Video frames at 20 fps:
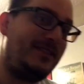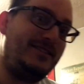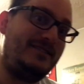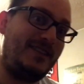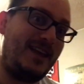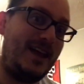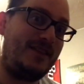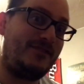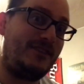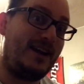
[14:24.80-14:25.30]

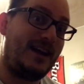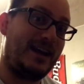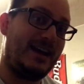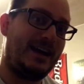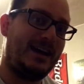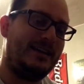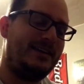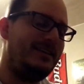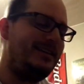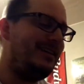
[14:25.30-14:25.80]
he's ever
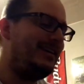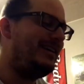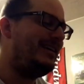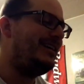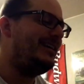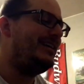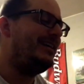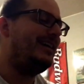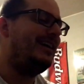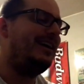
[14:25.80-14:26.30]
had,
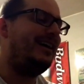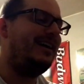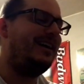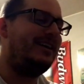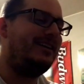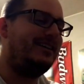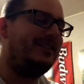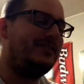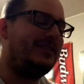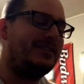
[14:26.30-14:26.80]

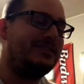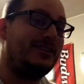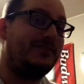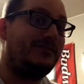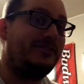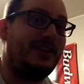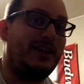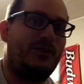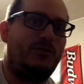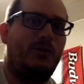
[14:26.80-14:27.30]

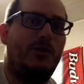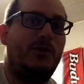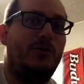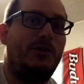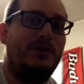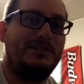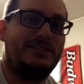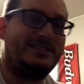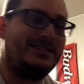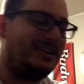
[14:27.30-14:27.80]
except for like
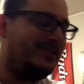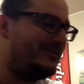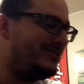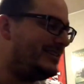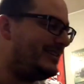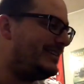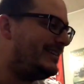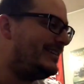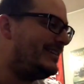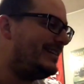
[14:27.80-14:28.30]
101 stuff.
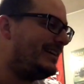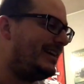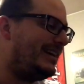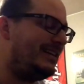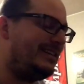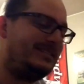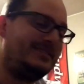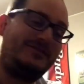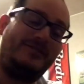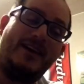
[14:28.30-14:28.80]
I
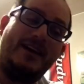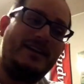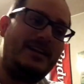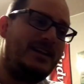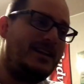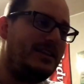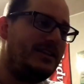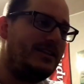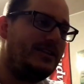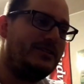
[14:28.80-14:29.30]
didn't find
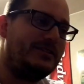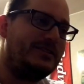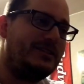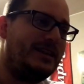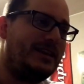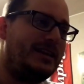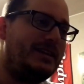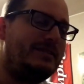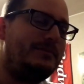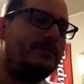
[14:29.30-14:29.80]
any of those
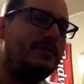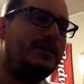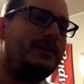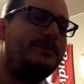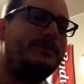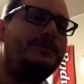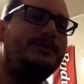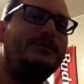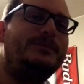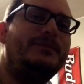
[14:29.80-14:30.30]
yet,
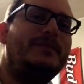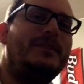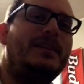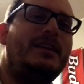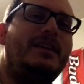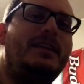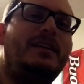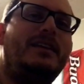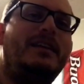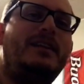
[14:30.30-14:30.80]
but
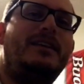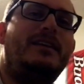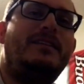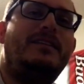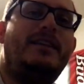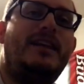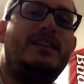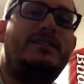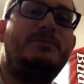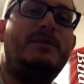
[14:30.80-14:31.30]

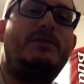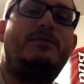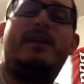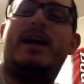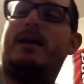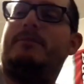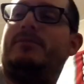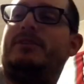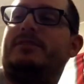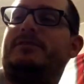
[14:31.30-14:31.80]
that's me
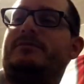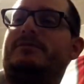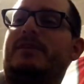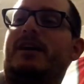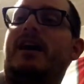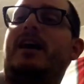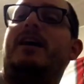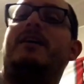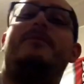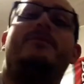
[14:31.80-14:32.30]
rambling.
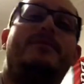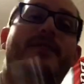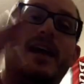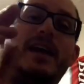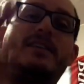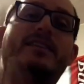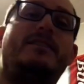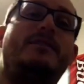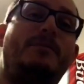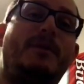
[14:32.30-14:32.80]

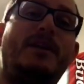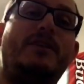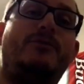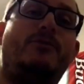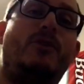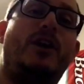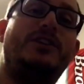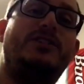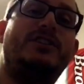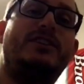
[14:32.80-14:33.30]
Thanks everybody
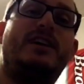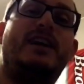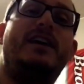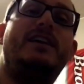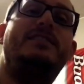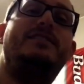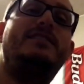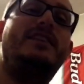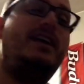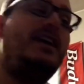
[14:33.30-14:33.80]
for watching,
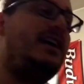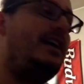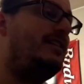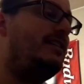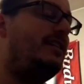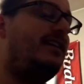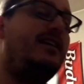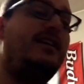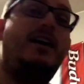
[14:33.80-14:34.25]
guys, and